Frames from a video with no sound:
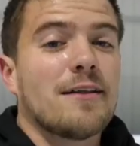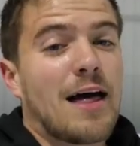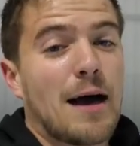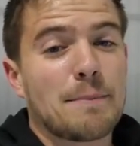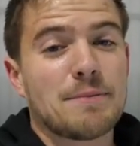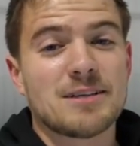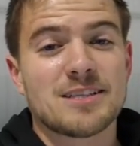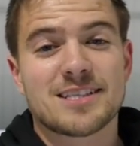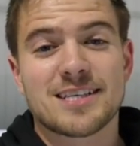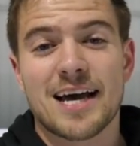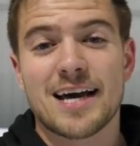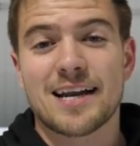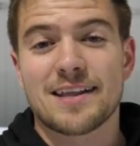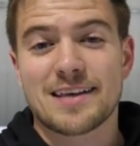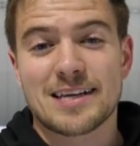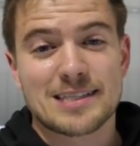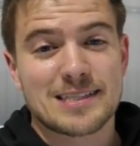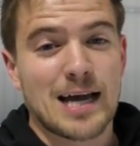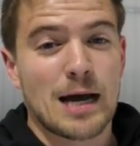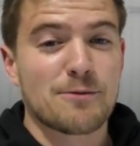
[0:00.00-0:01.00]
That being said, I
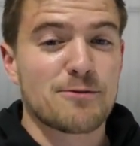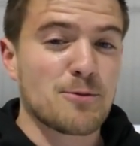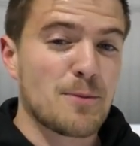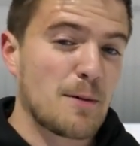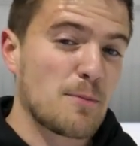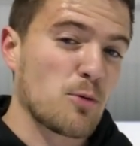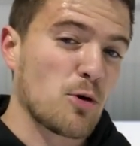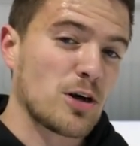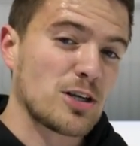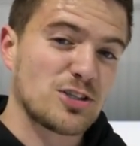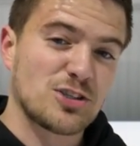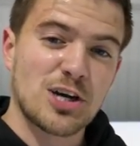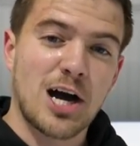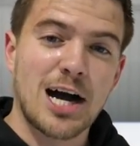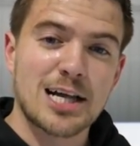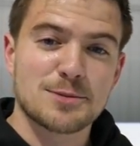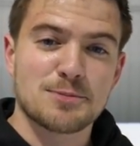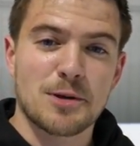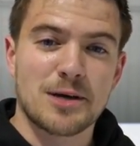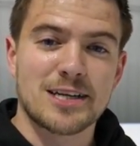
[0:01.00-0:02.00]
think it's time for my boy
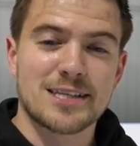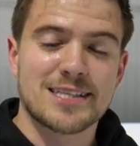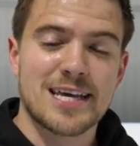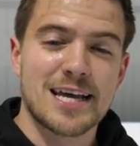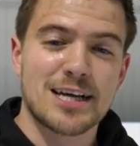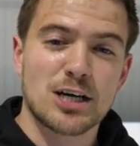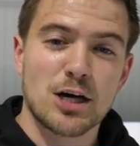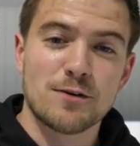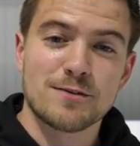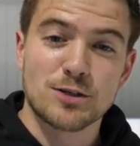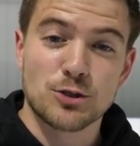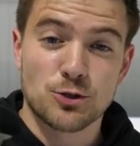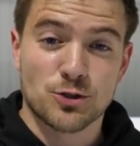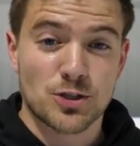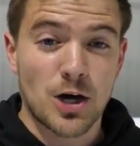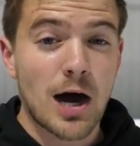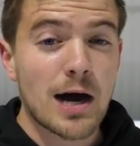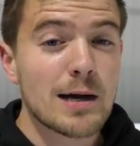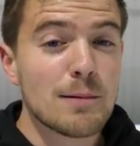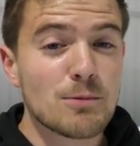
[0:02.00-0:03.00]
John's play to take over. You
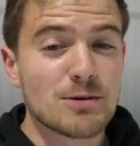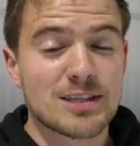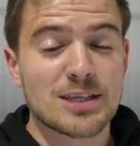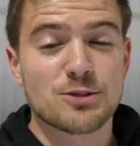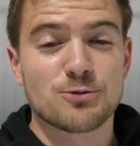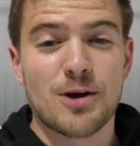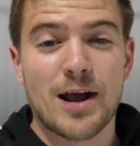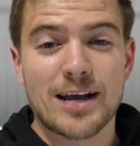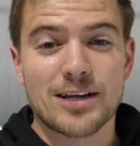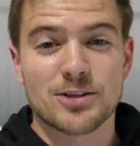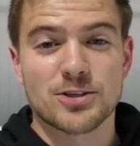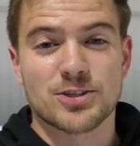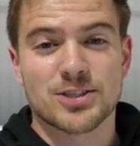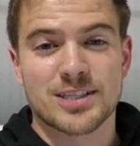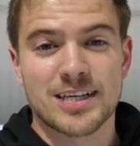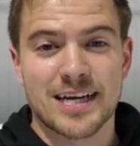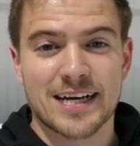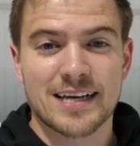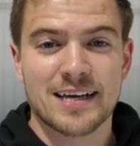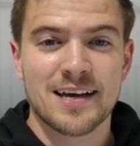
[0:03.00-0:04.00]
saw him with his regular
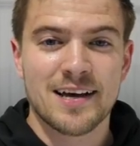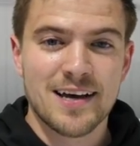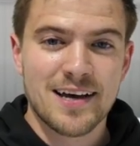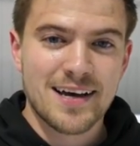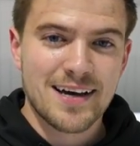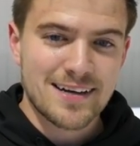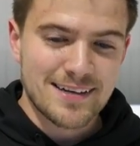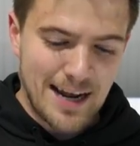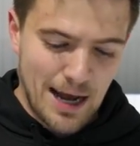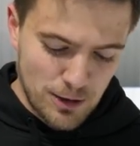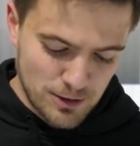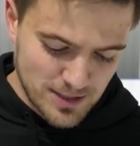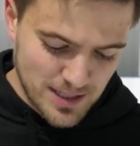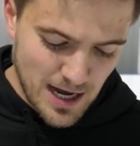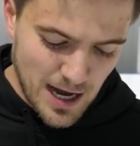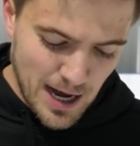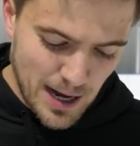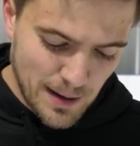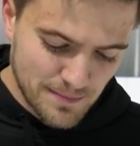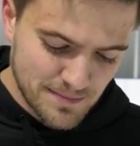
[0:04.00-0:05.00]
stick. Now it's
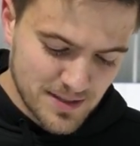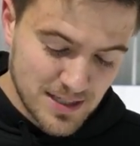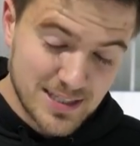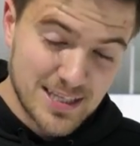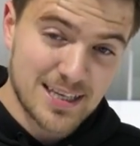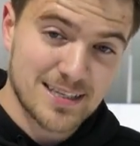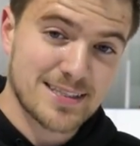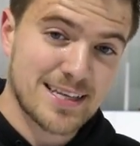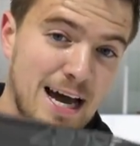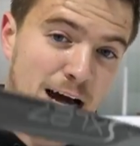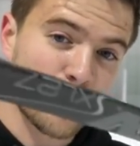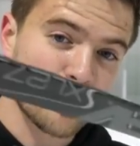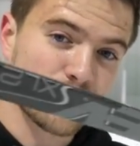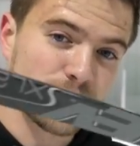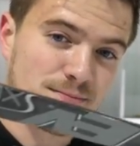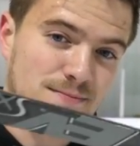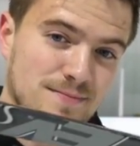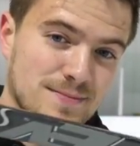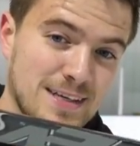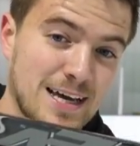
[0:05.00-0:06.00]
time to test out
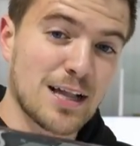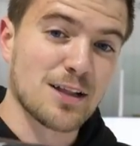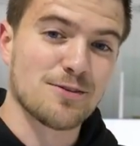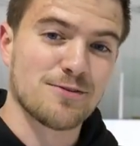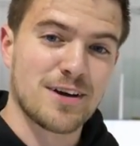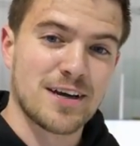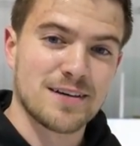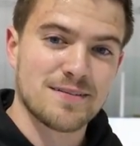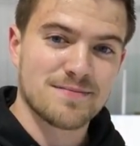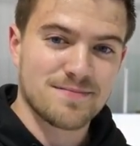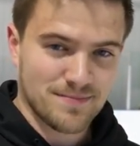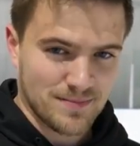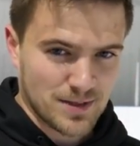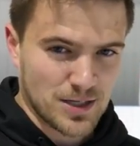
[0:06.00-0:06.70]
the Elevate.